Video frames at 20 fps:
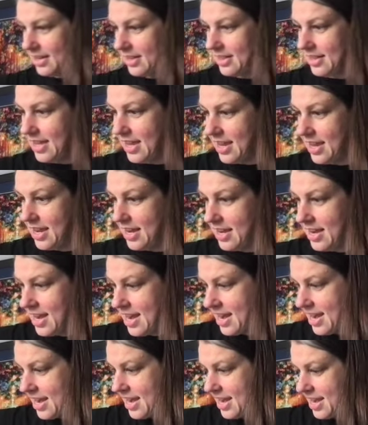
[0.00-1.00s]
Then
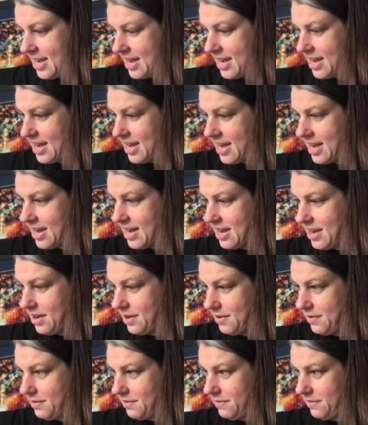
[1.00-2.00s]
I
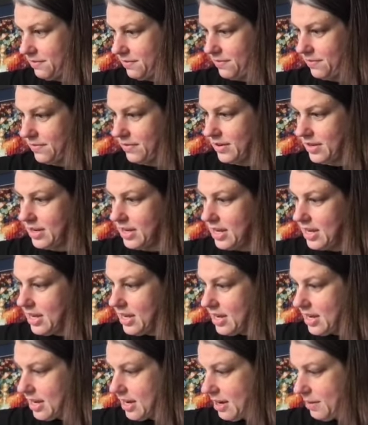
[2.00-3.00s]
have,
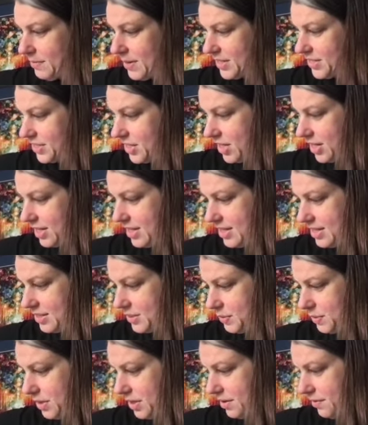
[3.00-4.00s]
I started this
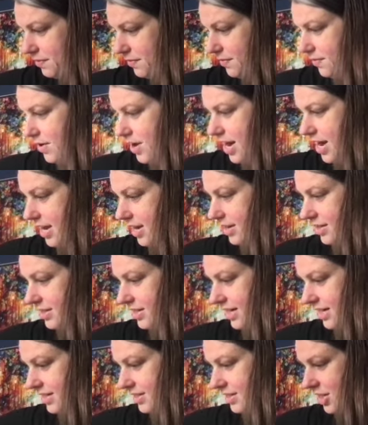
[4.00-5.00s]
with a friend.
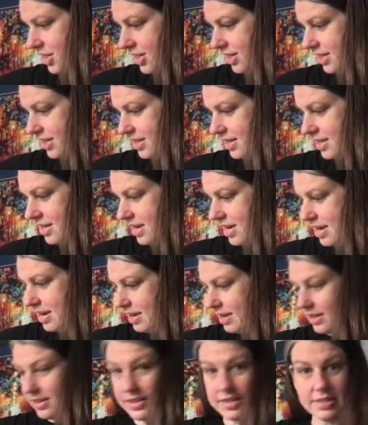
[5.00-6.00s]
I started
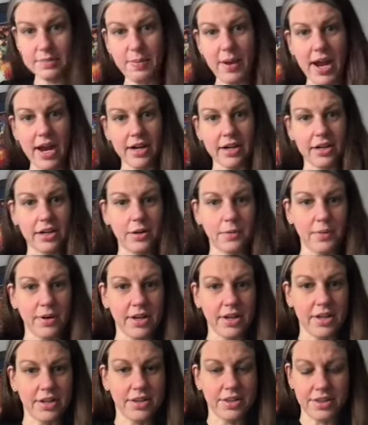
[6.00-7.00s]
this pattern
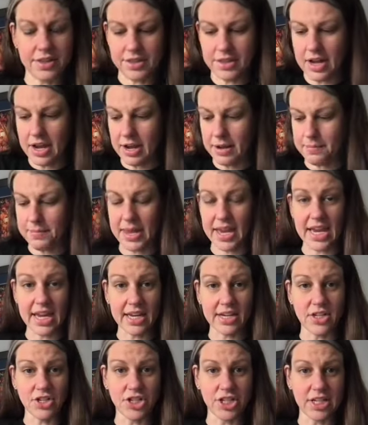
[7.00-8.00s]
with
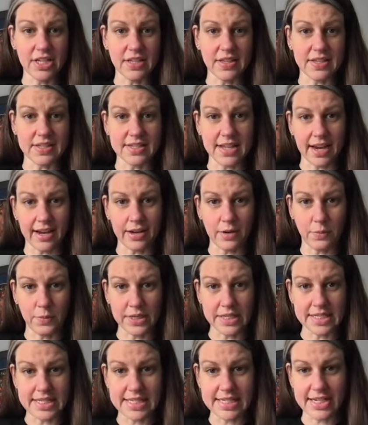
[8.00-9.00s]
Angie, the Second
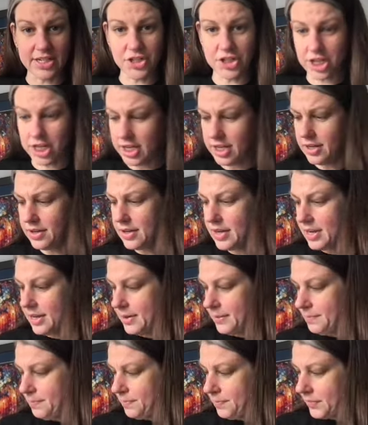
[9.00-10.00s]
Wind Stitcher.
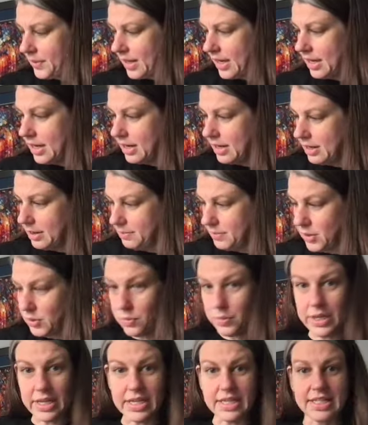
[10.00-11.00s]

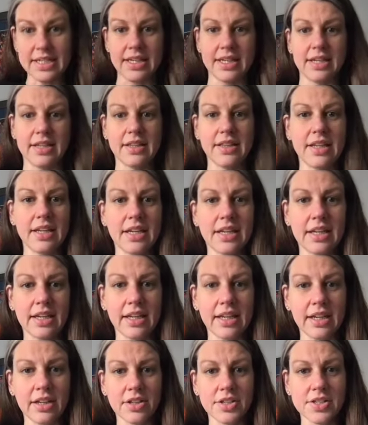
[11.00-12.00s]
We did the
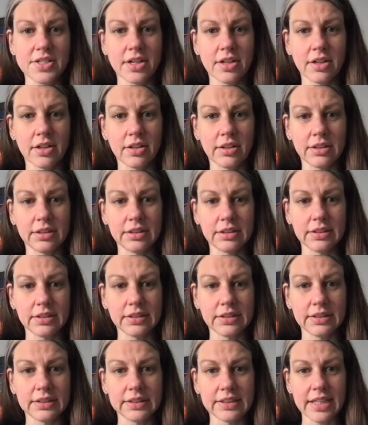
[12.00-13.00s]
ink
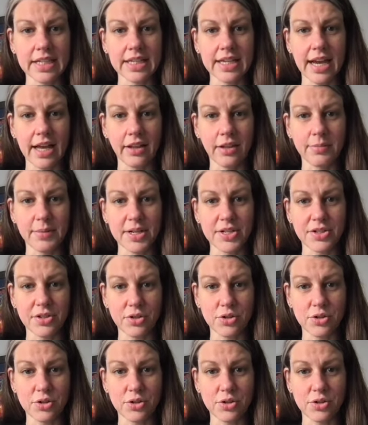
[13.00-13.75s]
circles, the elemental